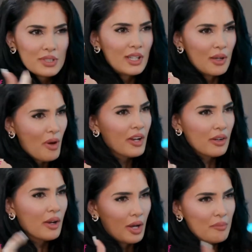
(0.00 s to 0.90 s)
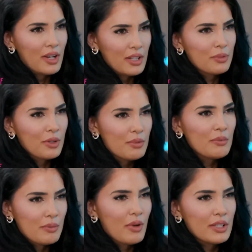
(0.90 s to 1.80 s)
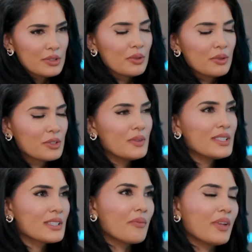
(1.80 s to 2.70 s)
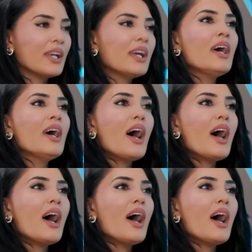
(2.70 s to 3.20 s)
want to see, am I the problem? Am I doing something?